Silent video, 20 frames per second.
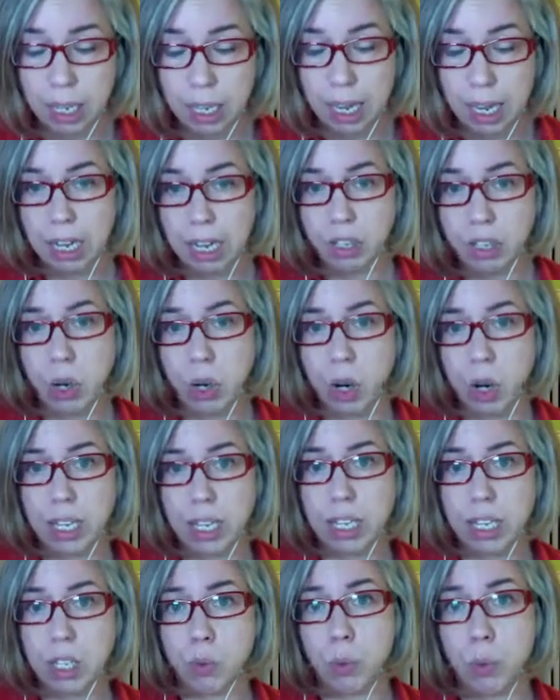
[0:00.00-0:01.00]
And so I think
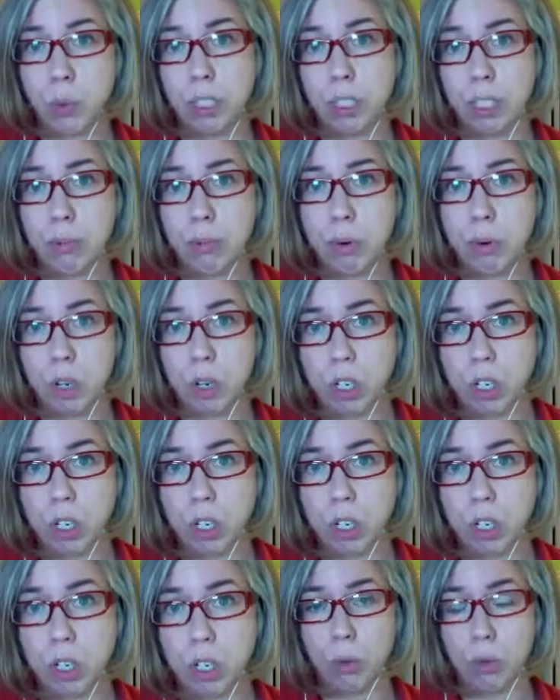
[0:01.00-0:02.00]
it's really important
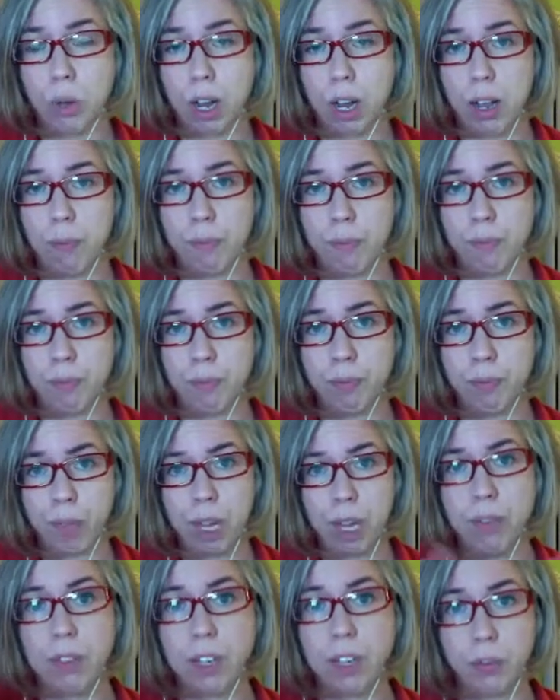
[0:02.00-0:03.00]
to kind
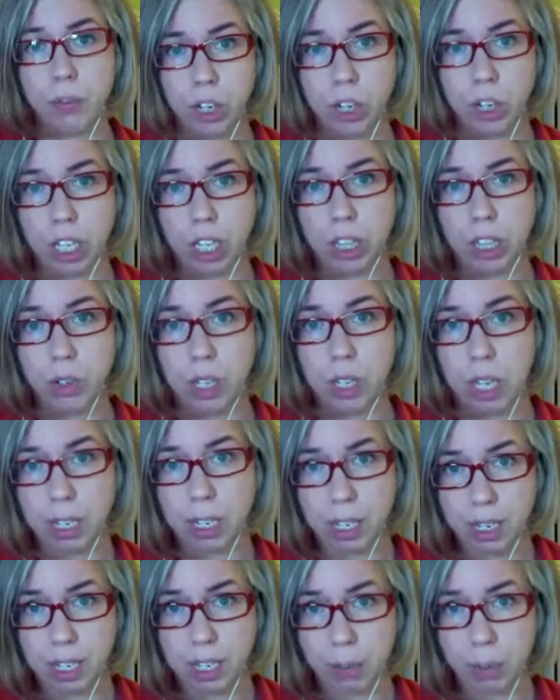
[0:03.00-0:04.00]
of differentiate those things and
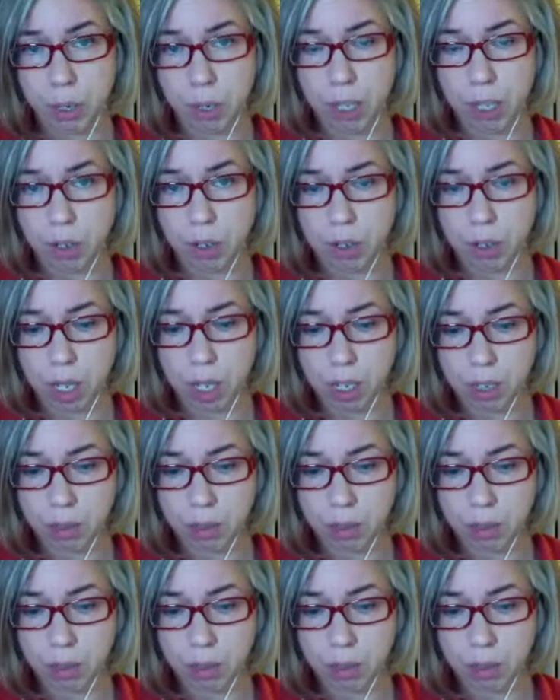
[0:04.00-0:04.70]
separate those things.